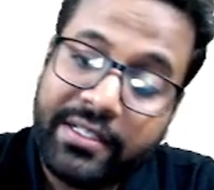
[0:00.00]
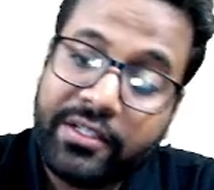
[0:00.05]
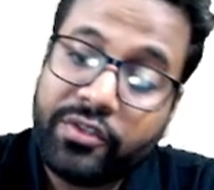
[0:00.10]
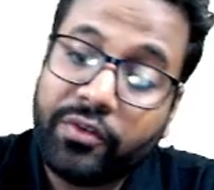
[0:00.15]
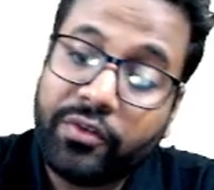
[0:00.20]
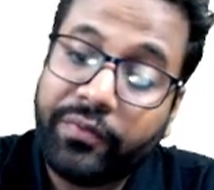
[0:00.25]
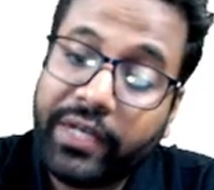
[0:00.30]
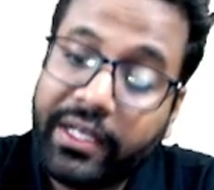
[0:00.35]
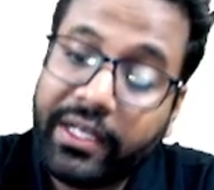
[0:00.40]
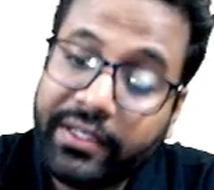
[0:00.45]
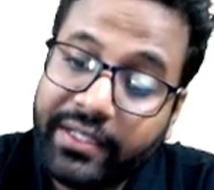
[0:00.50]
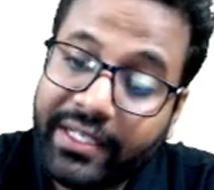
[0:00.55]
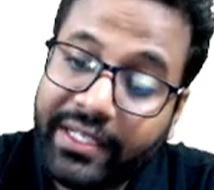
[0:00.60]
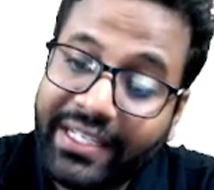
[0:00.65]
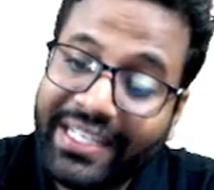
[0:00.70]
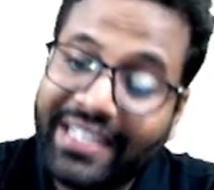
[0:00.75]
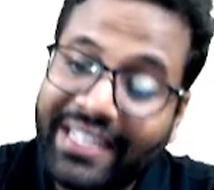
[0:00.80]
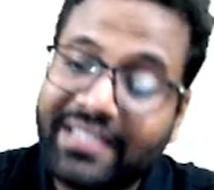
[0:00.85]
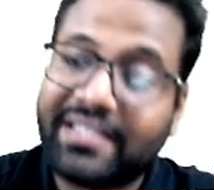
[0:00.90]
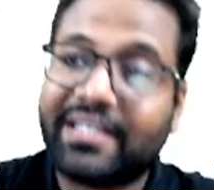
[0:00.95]
So where the
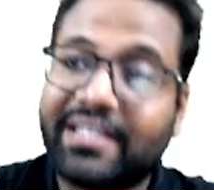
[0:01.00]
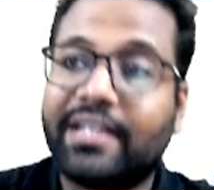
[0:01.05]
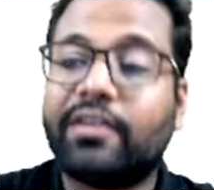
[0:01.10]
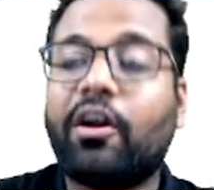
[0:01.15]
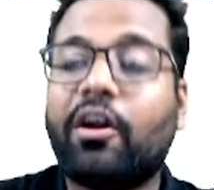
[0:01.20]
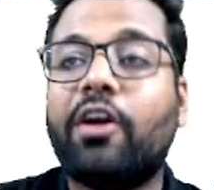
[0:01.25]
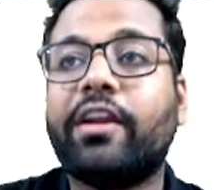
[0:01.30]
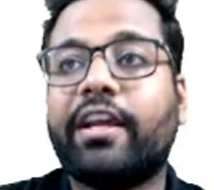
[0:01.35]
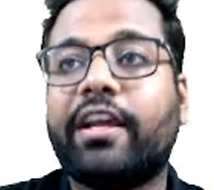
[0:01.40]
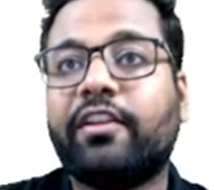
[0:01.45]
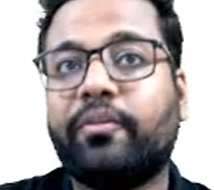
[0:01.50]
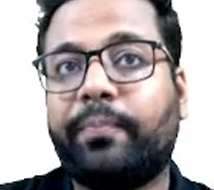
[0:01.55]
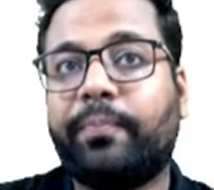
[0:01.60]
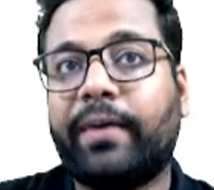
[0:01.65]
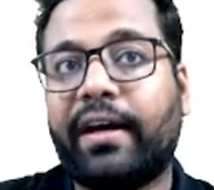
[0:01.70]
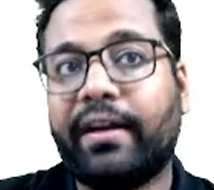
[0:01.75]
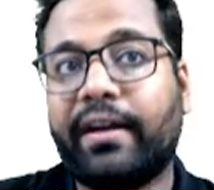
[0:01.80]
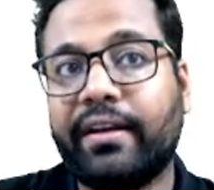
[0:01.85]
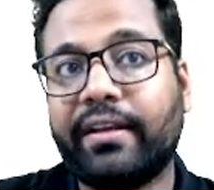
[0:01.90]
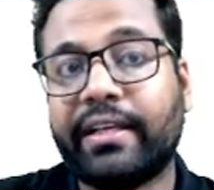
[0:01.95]
gas cannot
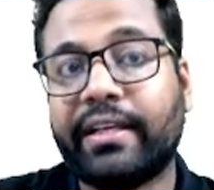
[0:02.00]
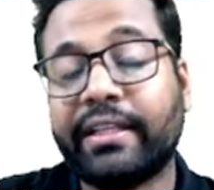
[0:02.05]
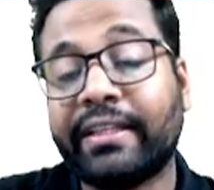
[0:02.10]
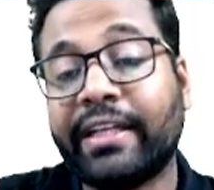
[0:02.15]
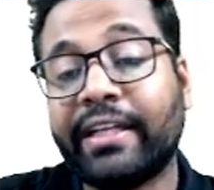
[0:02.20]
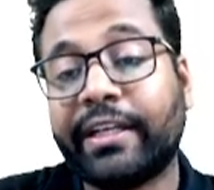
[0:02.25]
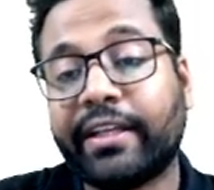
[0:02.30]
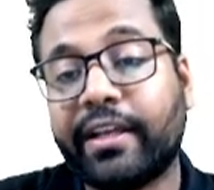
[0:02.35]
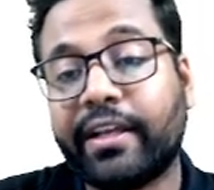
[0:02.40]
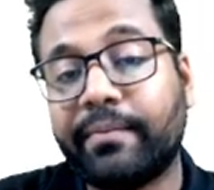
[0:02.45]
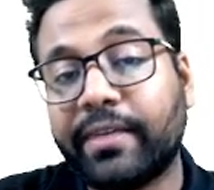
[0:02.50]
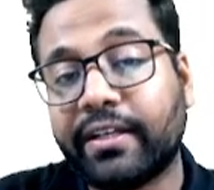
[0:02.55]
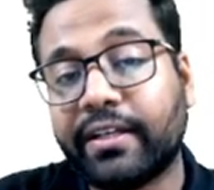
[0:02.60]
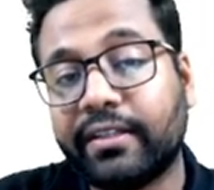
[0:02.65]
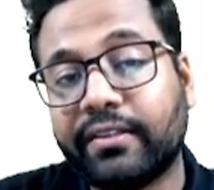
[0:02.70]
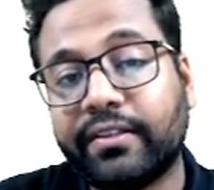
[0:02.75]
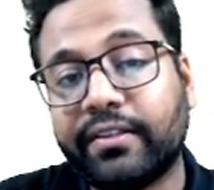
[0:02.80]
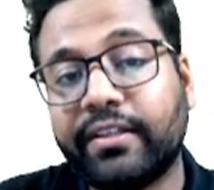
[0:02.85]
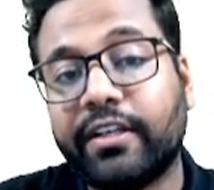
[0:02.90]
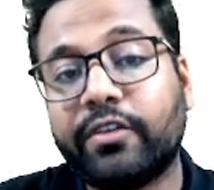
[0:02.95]
expand, that can be
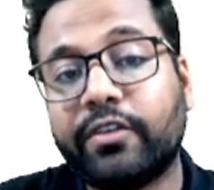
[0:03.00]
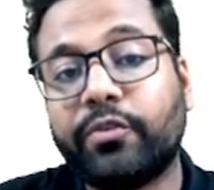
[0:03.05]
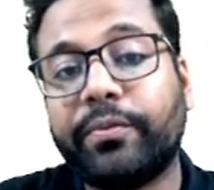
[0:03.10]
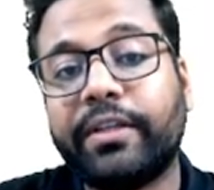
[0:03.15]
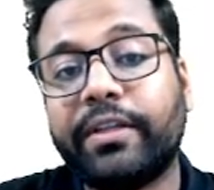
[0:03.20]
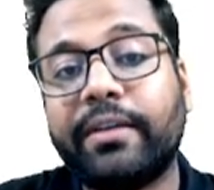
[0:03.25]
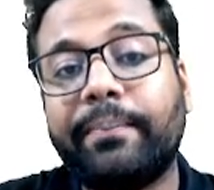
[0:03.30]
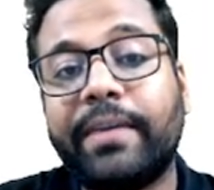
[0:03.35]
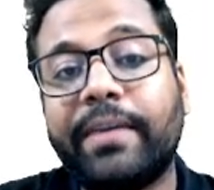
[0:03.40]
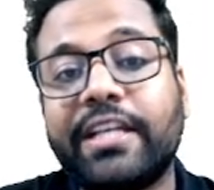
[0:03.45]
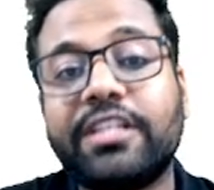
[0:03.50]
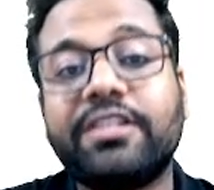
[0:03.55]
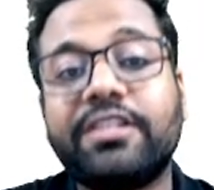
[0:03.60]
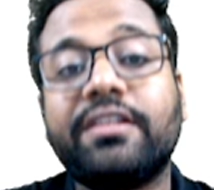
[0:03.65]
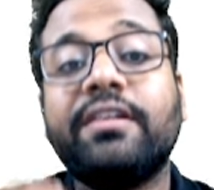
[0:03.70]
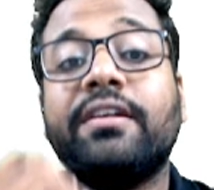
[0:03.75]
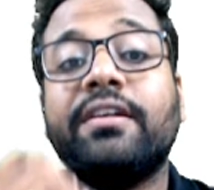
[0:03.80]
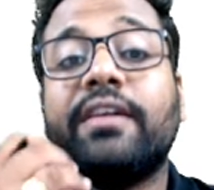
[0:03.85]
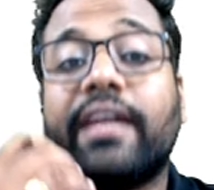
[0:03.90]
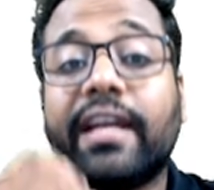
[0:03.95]
considered to be the best
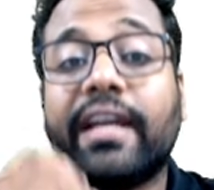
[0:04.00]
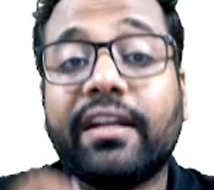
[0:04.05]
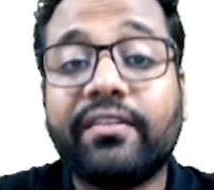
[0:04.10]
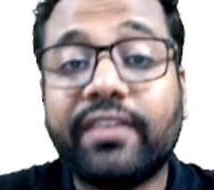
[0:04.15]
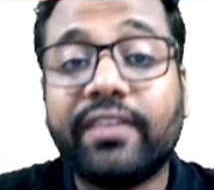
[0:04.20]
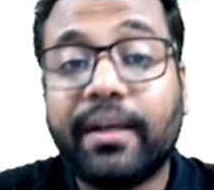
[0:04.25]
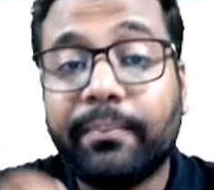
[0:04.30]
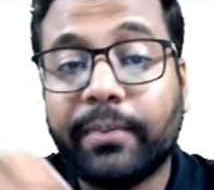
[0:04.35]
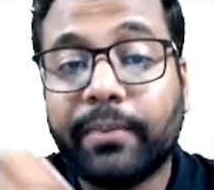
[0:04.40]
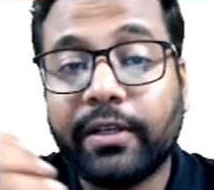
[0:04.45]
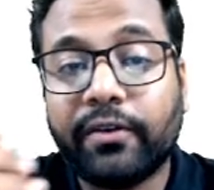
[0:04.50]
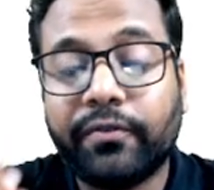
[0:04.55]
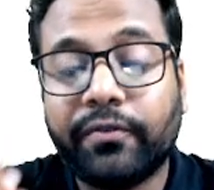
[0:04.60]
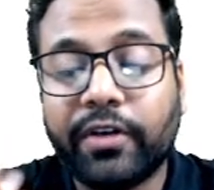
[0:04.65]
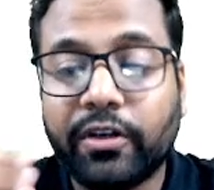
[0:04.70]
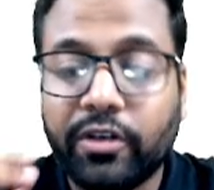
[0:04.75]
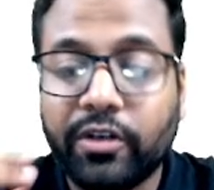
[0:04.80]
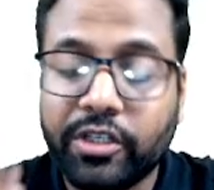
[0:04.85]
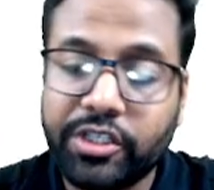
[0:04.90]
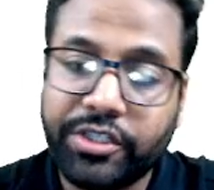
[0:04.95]
example of a
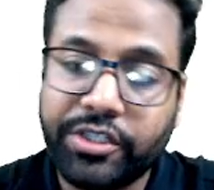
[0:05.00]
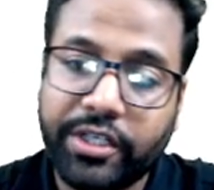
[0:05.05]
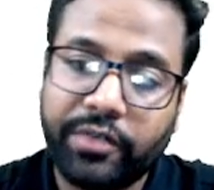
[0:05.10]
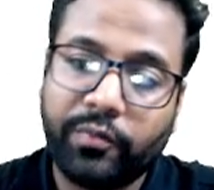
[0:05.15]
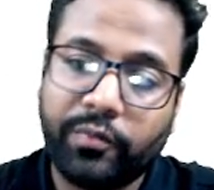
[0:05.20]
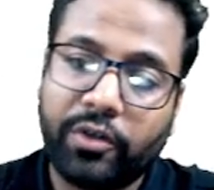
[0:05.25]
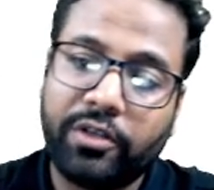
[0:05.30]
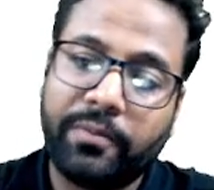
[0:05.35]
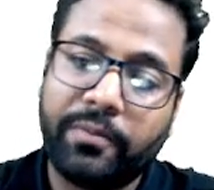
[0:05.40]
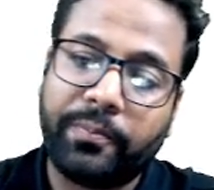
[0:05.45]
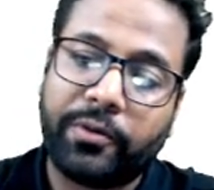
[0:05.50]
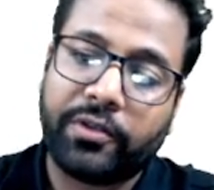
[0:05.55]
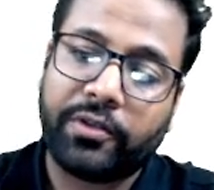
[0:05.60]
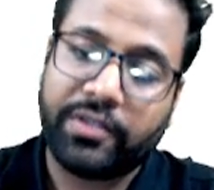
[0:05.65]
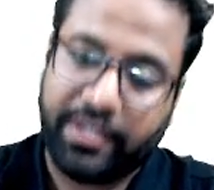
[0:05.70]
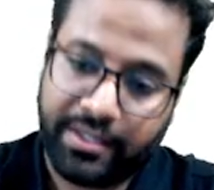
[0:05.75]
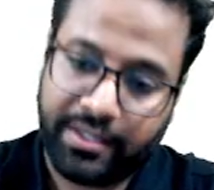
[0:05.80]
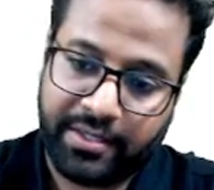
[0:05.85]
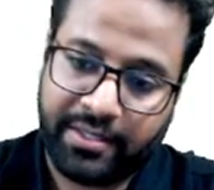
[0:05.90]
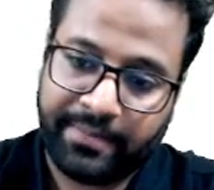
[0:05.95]
constant volume
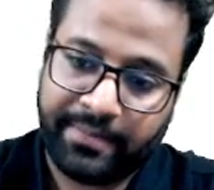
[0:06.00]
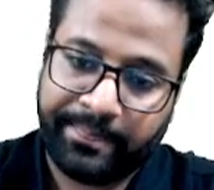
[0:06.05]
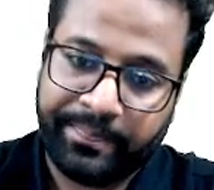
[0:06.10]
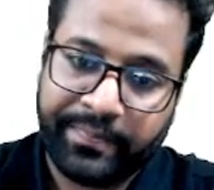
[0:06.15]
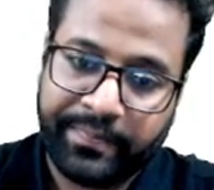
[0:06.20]
process.